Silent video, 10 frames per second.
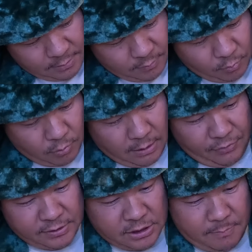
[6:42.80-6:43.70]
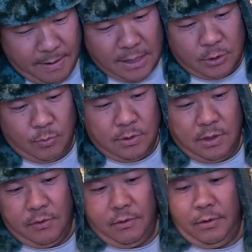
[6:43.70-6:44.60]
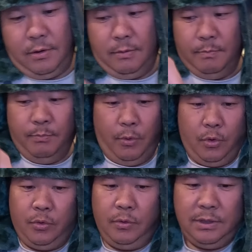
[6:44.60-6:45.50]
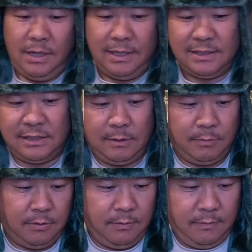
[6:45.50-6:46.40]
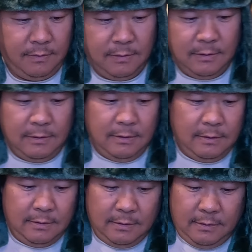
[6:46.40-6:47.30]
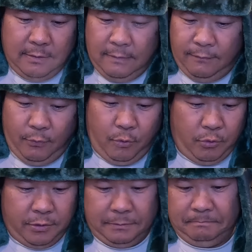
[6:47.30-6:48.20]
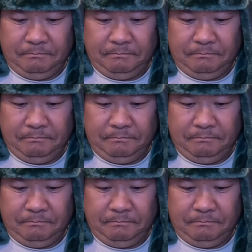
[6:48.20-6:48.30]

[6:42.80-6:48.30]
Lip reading: We're going to let this come back to another boil and let it simmer for